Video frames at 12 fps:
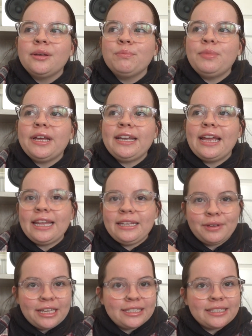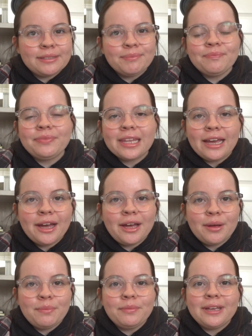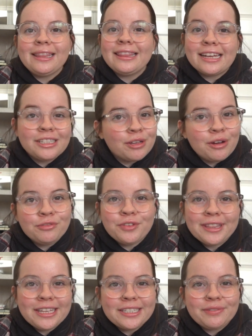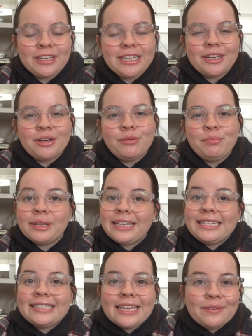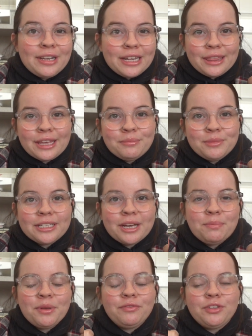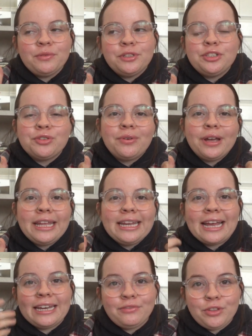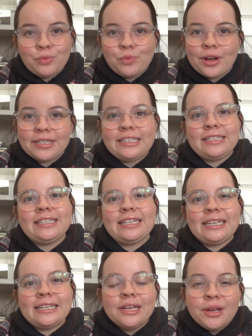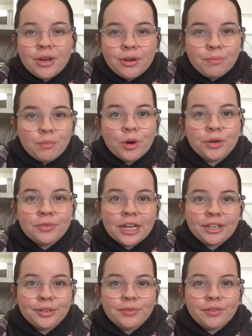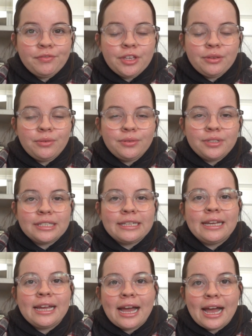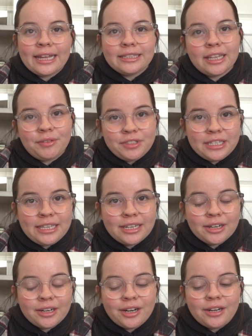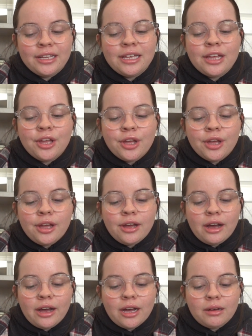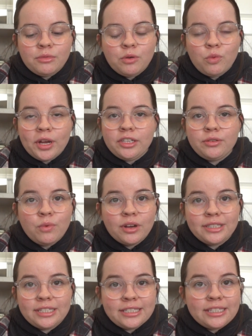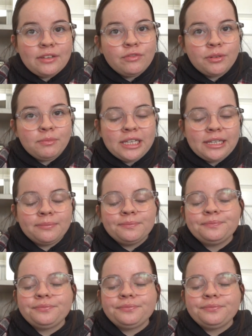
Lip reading: But anyways, that's all for this video. Please give it a thumbs up if you enjoyed and if you want to see more record reviews. I'd love to hear what you want to see from me.